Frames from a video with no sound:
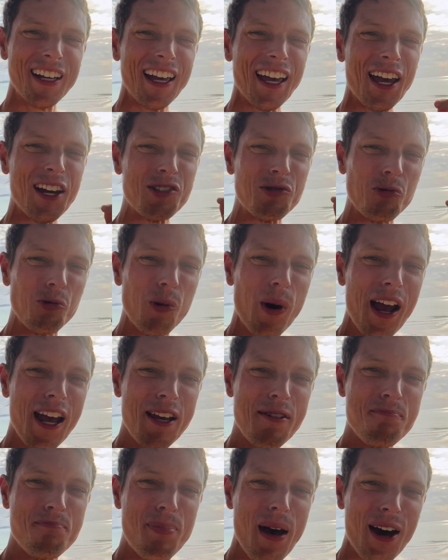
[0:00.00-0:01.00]
is way
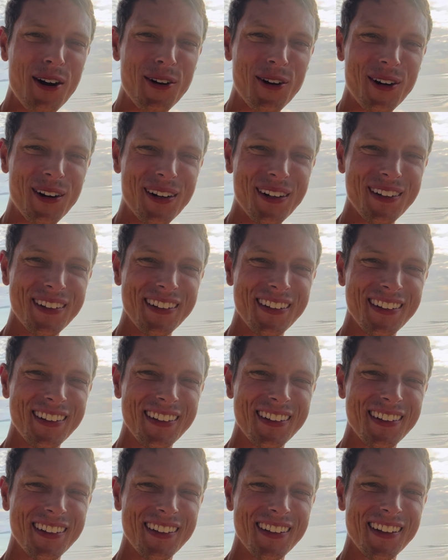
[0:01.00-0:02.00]
better
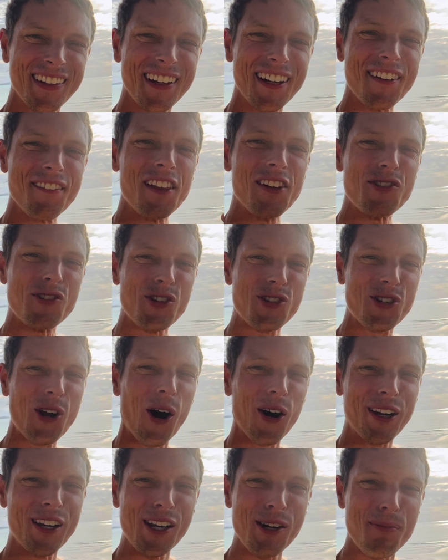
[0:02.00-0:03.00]
than just
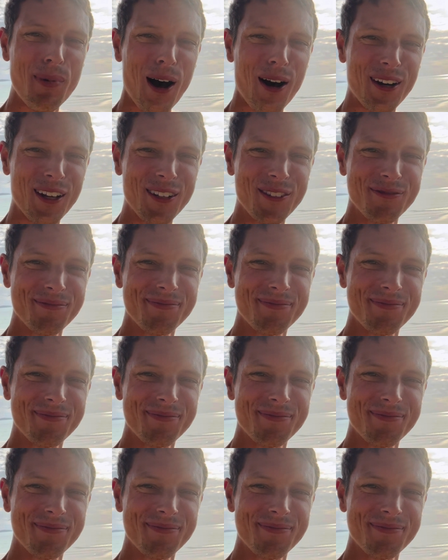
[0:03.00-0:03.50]
talking about it.